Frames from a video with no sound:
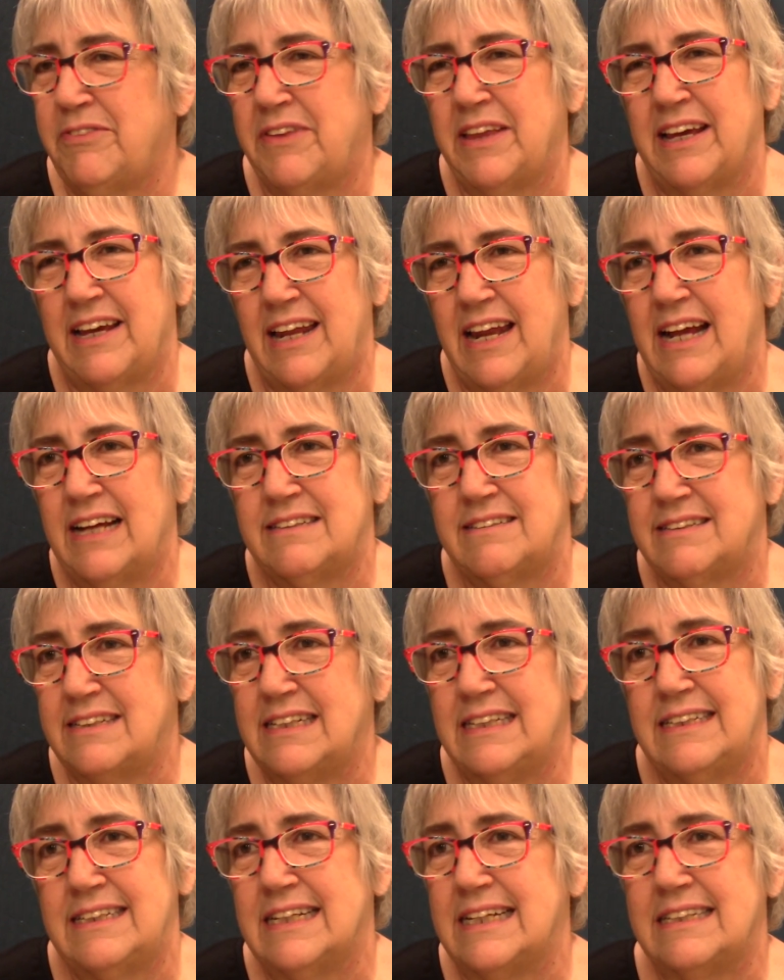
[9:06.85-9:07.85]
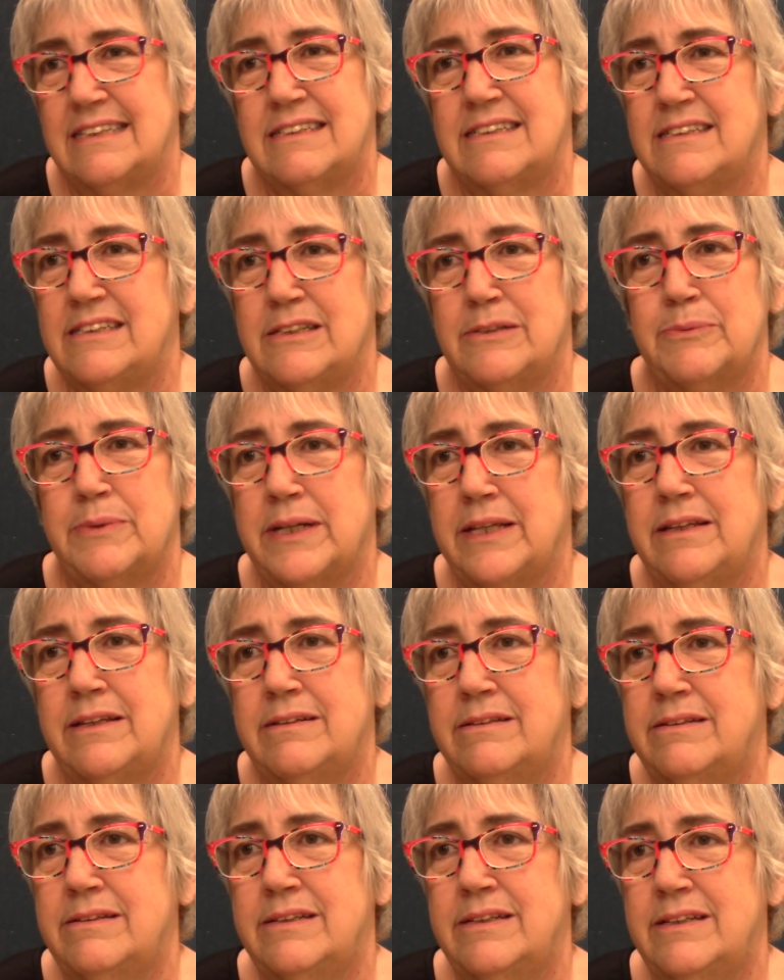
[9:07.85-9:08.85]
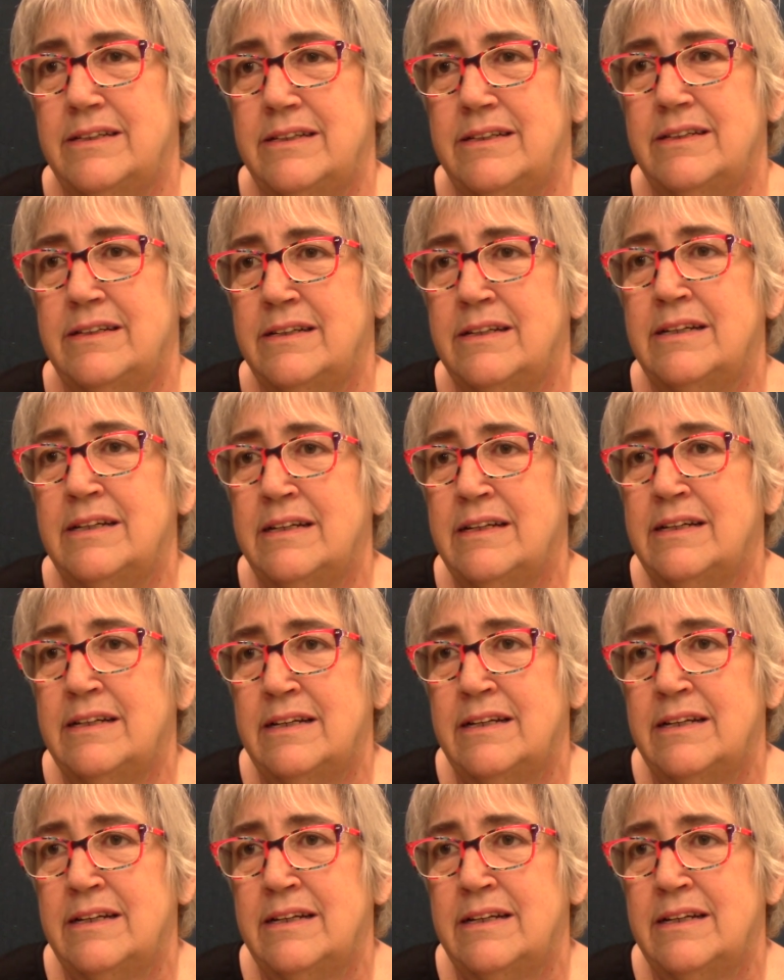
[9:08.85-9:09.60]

think it has anything to do with. Mm-hmm. Mm-hmm.